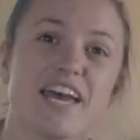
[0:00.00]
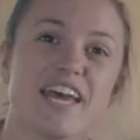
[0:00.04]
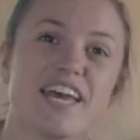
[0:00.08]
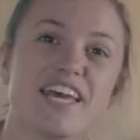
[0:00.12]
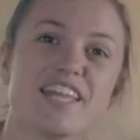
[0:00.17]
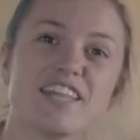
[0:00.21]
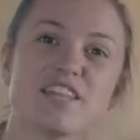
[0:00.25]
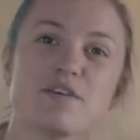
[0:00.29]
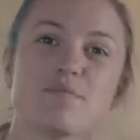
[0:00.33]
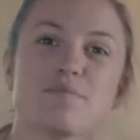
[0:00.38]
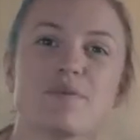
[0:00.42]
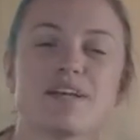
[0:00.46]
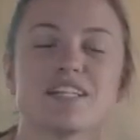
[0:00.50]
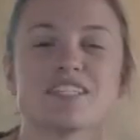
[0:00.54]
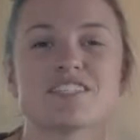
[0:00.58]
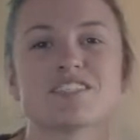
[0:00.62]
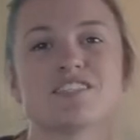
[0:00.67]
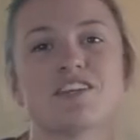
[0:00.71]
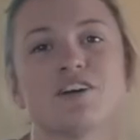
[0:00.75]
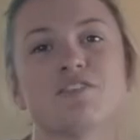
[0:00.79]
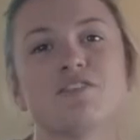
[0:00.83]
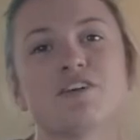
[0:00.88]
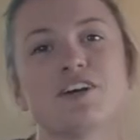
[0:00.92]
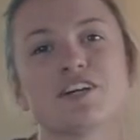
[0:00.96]
In the
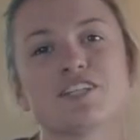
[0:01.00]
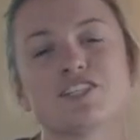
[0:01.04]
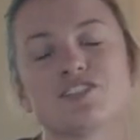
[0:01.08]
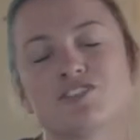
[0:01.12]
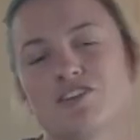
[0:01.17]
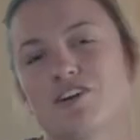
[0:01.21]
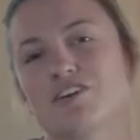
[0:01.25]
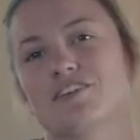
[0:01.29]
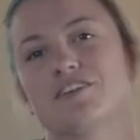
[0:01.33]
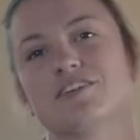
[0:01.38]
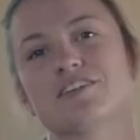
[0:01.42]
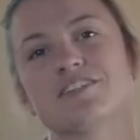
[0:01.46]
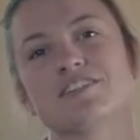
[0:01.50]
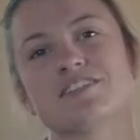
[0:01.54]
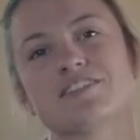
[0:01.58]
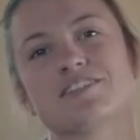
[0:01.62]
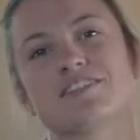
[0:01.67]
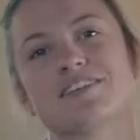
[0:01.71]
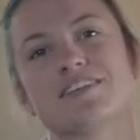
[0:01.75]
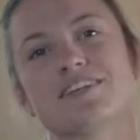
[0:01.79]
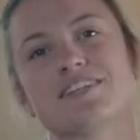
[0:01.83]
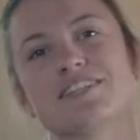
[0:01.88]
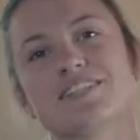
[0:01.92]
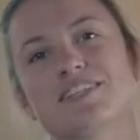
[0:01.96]
midst of our
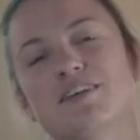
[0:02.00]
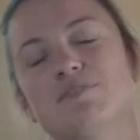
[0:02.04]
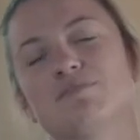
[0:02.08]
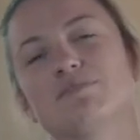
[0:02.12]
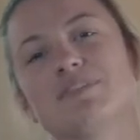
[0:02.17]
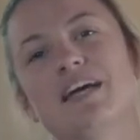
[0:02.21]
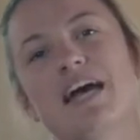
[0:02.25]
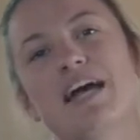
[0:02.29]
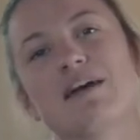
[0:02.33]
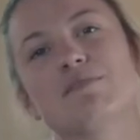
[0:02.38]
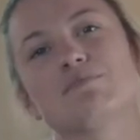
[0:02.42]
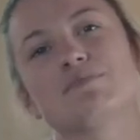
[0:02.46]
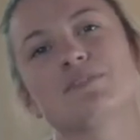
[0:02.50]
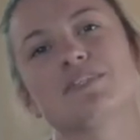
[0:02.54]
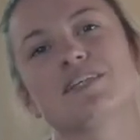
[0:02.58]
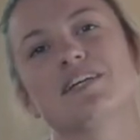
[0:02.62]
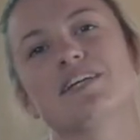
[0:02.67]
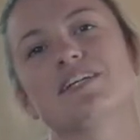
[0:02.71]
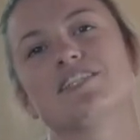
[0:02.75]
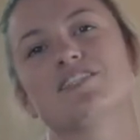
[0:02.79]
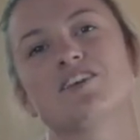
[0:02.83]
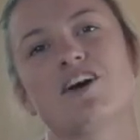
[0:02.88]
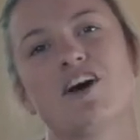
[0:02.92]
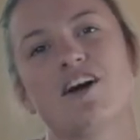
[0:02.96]
struggles, sometimes
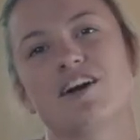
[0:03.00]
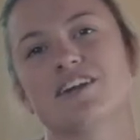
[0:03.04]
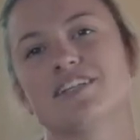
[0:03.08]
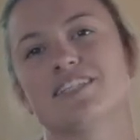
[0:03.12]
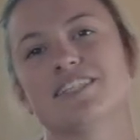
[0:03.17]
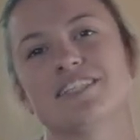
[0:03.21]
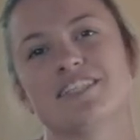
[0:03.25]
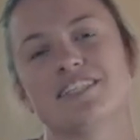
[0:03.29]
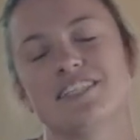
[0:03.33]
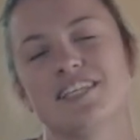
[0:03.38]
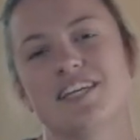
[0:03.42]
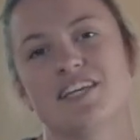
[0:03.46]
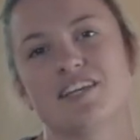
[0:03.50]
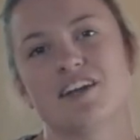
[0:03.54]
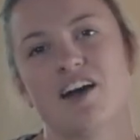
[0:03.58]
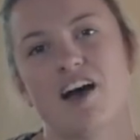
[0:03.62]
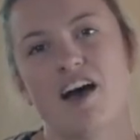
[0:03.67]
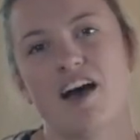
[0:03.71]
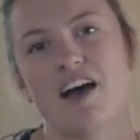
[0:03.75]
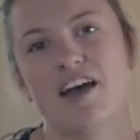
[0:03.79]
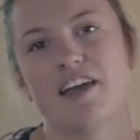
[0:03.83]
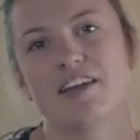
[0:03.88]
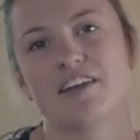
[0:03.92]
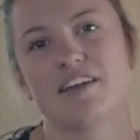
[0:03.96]
it's hard to see
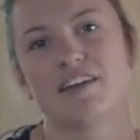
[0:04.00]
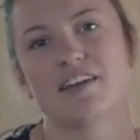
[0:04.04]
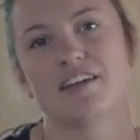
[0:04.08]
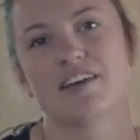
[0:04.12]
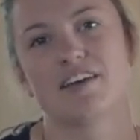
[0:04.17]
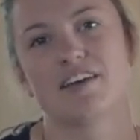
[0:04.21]
God.